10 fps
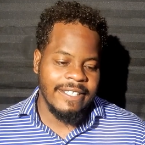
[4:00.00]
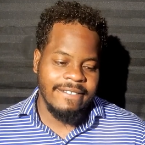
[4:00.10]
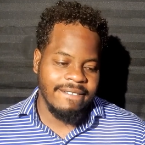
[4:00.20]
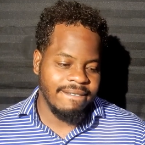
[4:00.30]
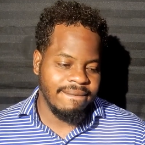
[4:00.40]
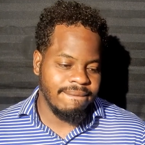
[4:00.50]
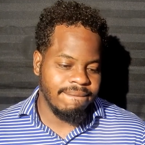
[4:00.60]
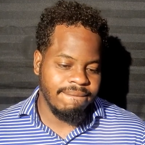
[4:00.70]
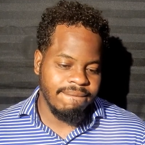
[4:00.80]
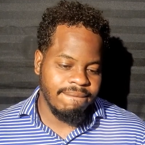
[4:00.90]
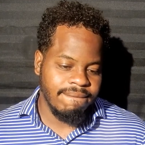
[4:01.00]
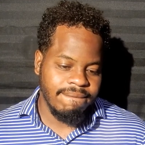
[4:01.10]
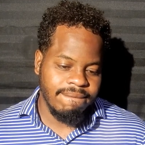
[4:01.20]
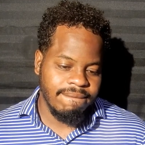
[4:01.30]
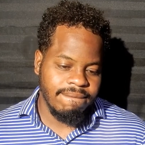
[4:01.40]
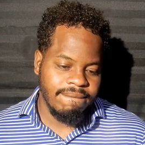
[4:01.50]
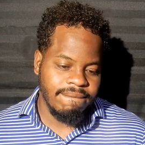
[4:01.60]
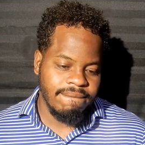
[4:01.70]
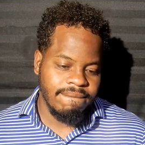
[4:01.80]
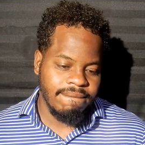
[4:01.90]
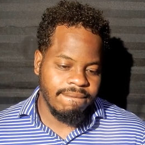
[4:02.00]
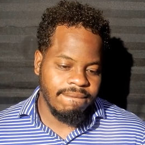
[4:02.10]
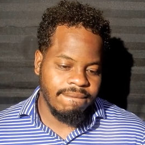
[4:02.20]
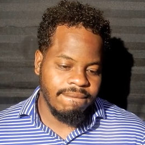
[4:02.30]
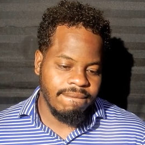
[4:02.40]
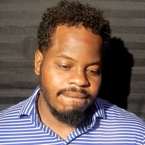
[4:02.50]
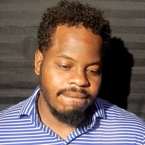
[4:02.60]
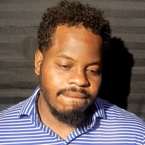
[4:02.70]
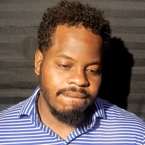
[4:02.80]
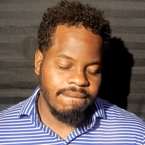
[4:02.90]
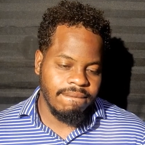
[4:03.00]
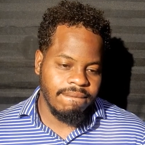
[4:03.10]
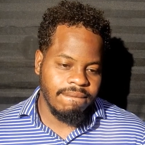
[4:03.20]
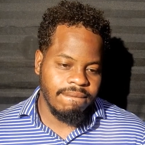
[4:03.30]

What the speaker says: (no one is talking)